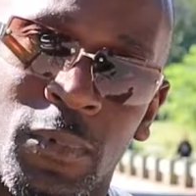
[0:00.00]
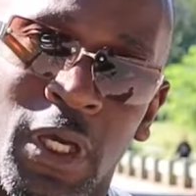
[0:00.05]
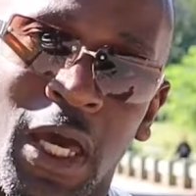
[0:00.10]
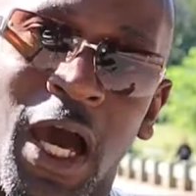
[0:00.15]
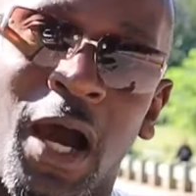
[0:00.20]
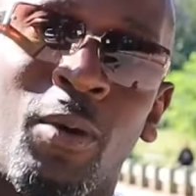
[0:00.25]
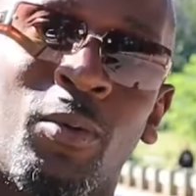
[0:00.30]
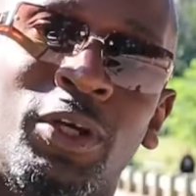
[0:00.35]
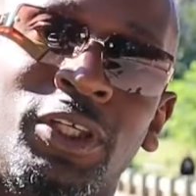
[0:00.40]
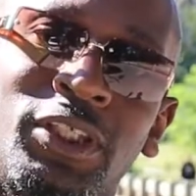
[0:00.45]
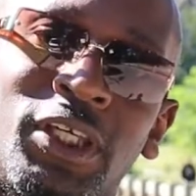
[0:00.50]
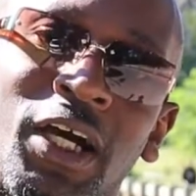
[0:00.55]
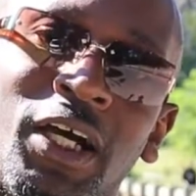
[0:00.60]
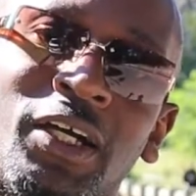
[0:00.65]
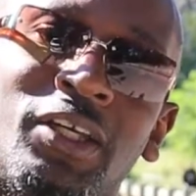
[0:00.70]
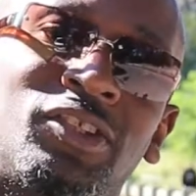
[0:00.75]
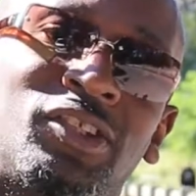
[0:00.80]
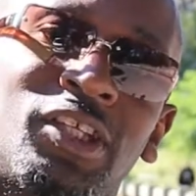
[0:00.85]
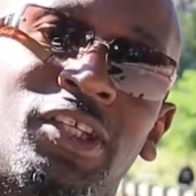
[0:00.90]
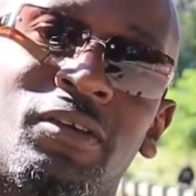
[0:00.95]
Our
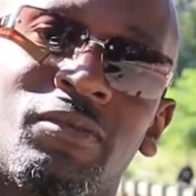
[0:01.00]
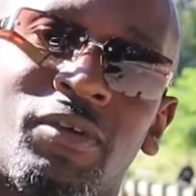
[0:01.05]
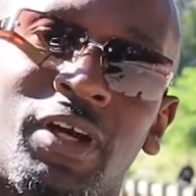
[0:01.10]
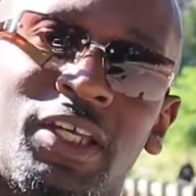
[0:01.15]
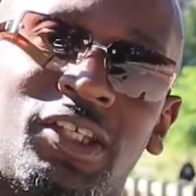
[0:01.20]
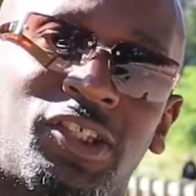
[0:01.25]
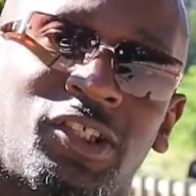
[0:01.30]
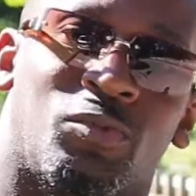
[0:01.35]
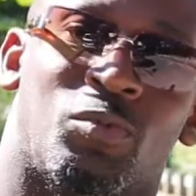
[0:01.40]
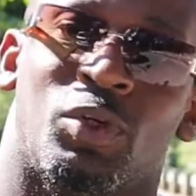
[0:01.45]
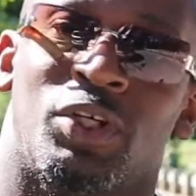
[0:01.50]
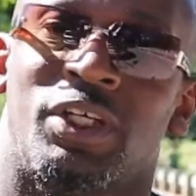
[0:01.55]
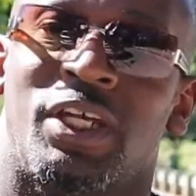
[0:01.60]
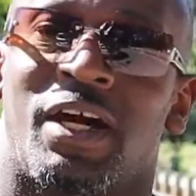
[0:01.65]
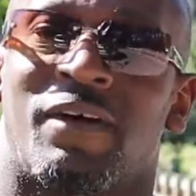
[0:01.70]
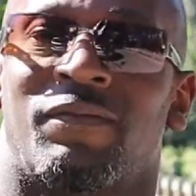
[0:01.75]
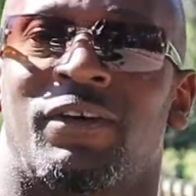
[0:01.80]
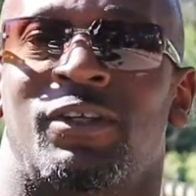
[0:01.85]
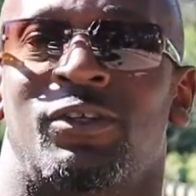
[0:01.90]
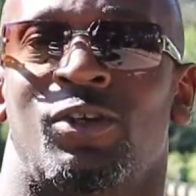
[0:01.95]
younger generation will
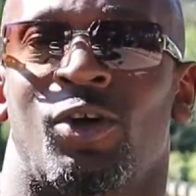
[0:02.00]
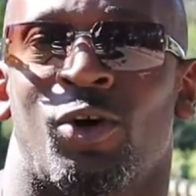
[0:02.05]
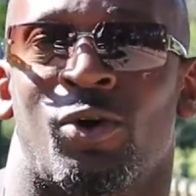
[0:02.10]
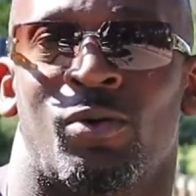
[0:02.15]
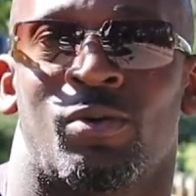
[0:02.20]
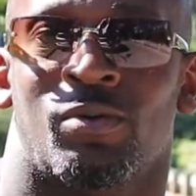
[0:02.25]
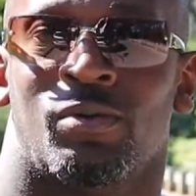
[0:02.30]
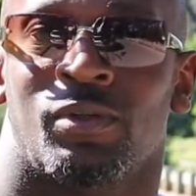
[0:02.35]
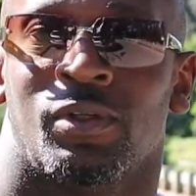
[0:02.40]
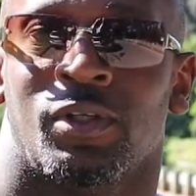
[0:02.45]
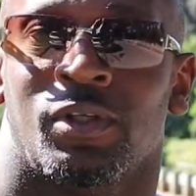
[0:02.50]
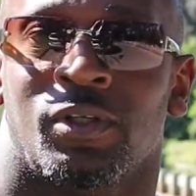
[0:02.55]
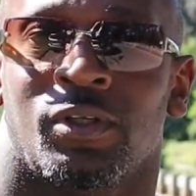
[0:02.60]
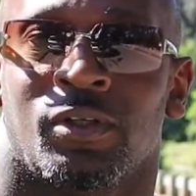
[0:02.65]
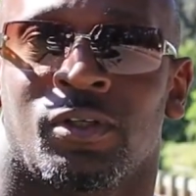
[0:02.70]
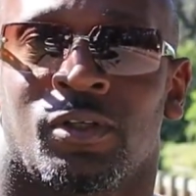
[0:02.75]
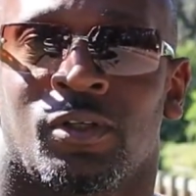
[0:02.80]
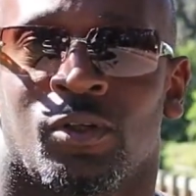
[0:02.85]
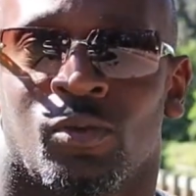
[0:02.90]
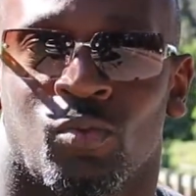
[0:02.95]
never know
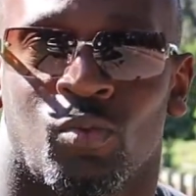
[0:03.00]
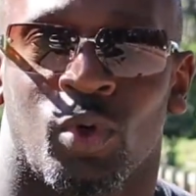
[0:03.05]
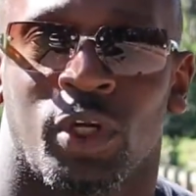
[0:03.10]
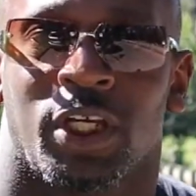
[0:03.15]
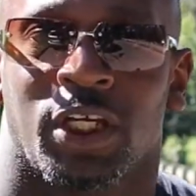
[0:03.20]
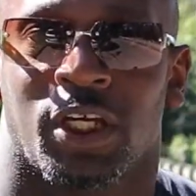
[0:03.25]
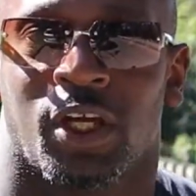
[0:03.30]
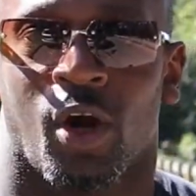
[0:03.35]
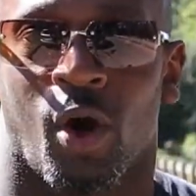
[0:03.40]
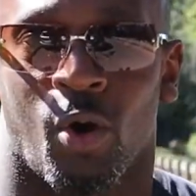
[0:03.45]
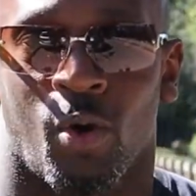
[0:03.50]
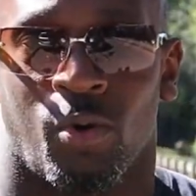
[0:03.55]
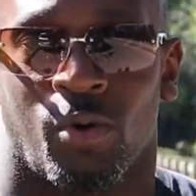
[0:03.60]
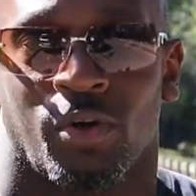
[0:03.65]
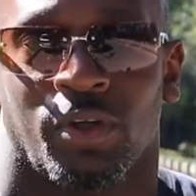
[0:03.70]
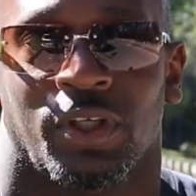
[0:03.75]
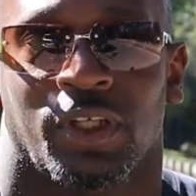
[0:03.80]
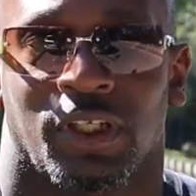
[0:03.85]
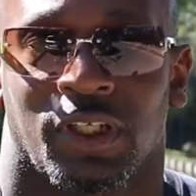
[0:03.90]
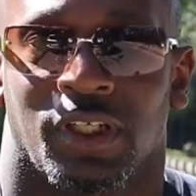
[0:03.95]
where to go.
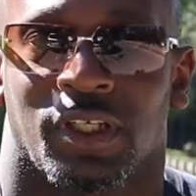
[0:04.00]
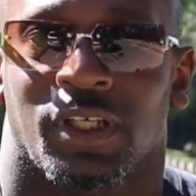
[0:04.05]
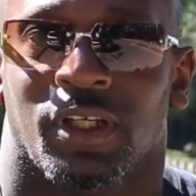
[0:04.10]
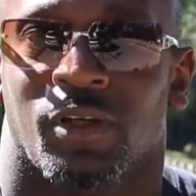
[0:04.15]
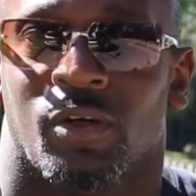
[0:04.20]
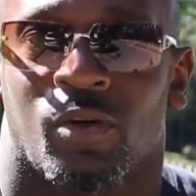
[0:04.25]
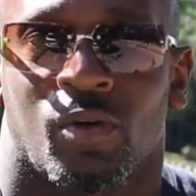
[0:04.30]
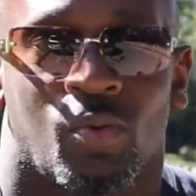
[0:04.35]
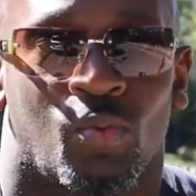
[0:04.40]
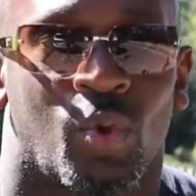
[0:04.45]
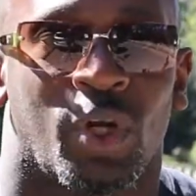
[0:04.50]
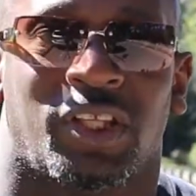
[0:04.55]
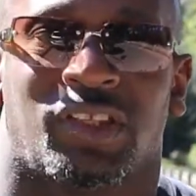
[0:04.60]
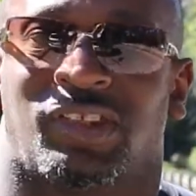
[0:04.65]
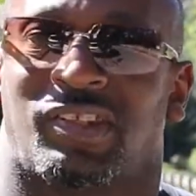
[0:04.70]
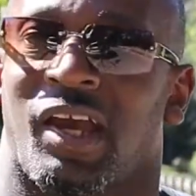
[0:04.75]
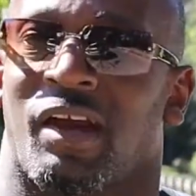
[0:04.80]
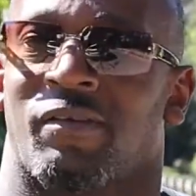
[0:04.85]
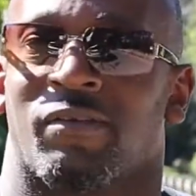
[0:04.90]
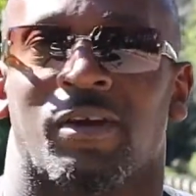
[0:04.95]
We're
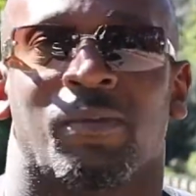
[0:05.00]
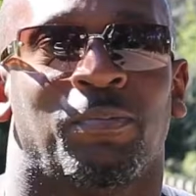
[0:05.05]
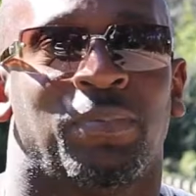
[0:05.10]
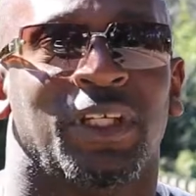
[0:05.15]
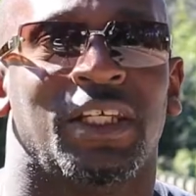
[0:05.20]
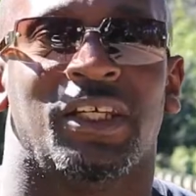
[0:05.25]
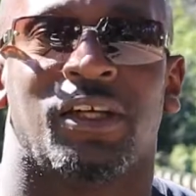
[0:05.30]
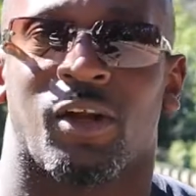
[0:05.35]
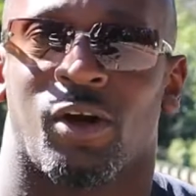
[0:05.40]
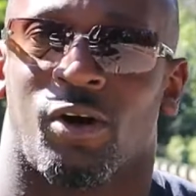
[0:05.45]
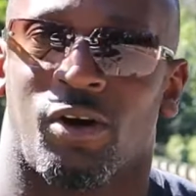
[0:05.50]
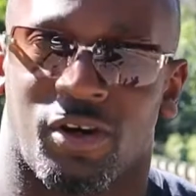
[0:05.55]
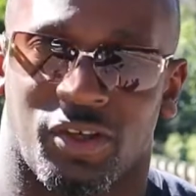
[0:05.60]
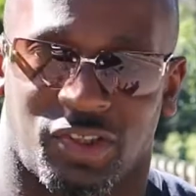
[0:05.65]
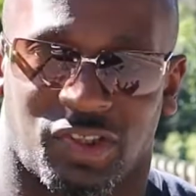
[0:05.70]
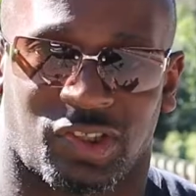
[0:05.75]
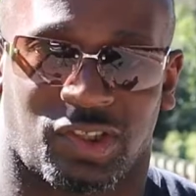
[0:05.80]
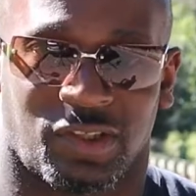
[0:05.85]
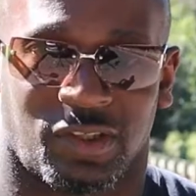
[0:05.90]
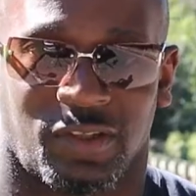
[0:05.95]
terribly
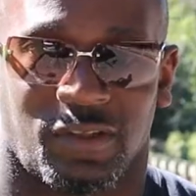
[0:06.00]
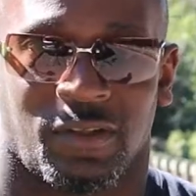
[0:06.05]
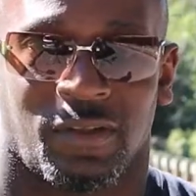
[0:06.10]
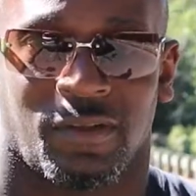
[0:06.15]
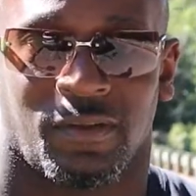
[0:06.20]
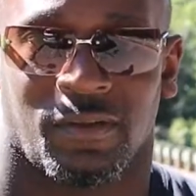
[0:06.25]
lost.